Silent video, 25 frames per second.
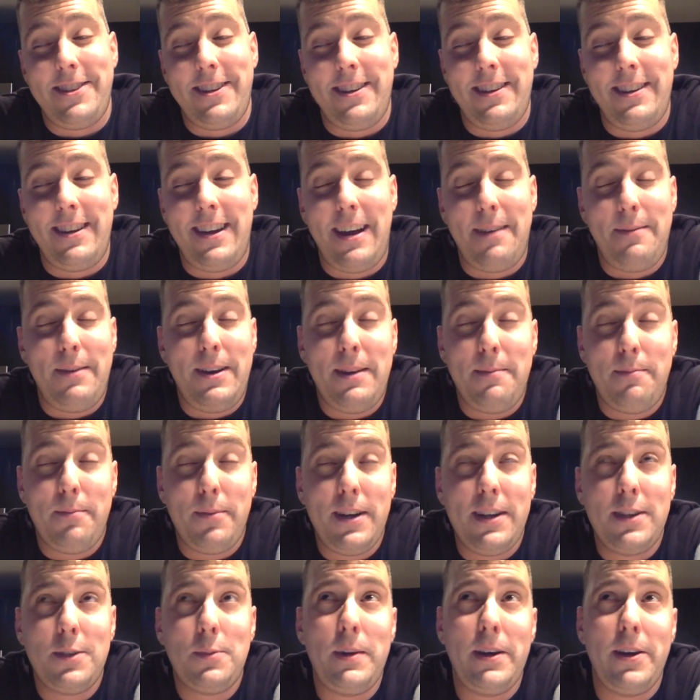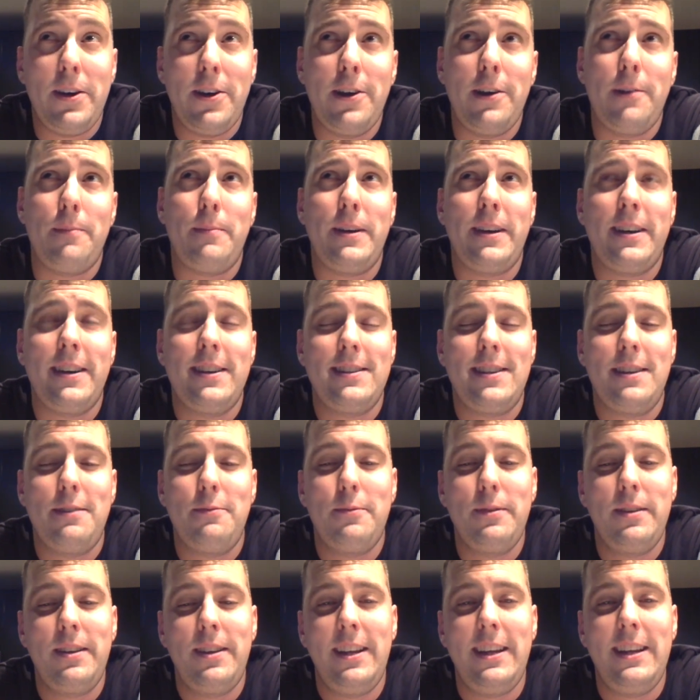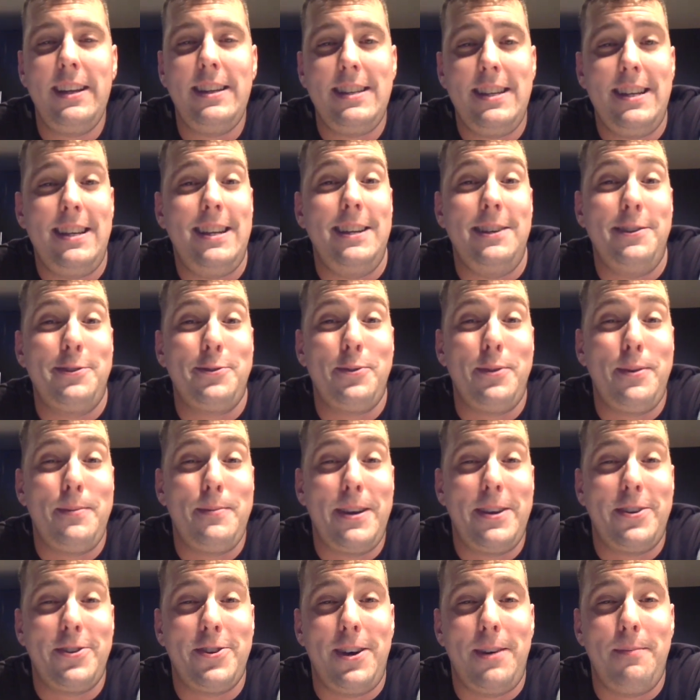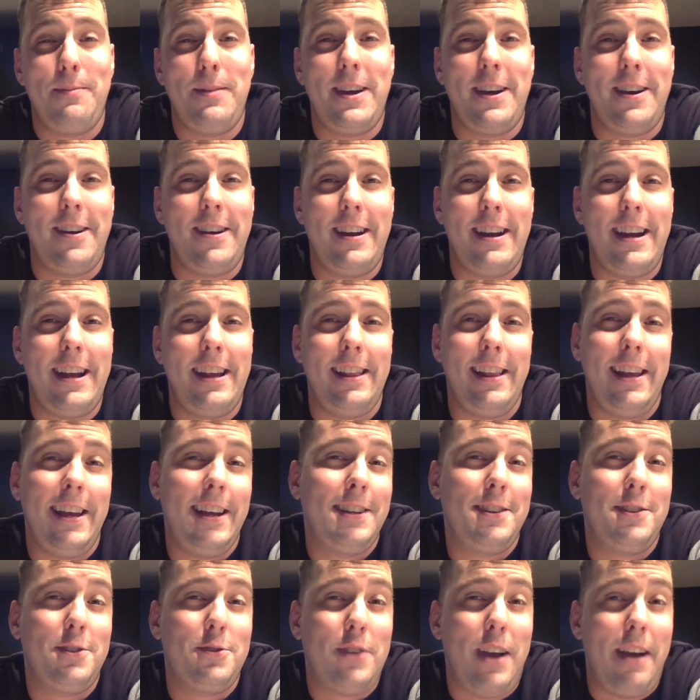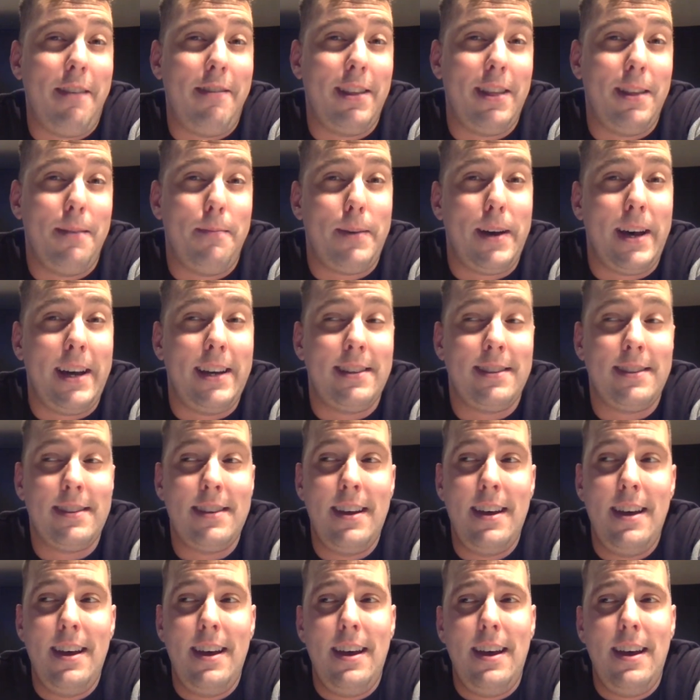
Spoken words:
And I mean, it breaks my heart because I really did enjoy my job there and I liked driving the bus.